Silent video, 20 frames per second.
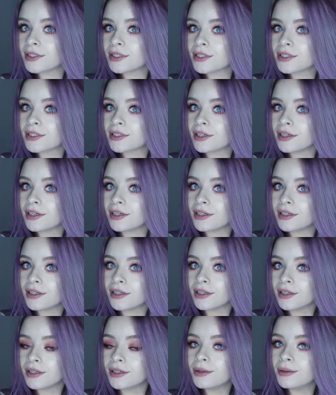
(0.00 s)

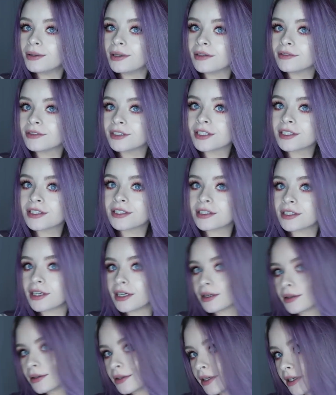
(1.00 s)
So I've just
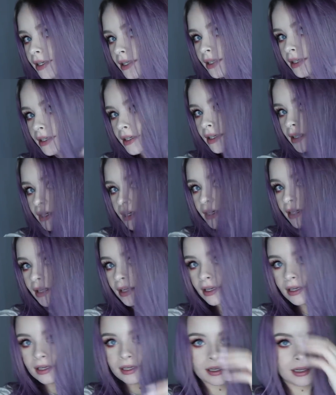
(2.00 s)
styled it,
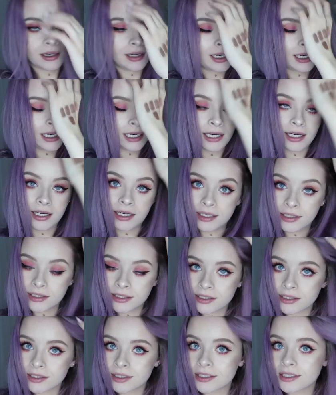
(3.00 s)

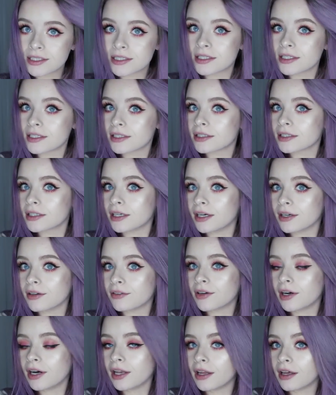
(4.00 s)
and this is the kind
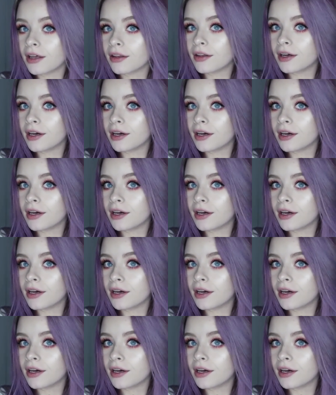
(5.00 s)
of colour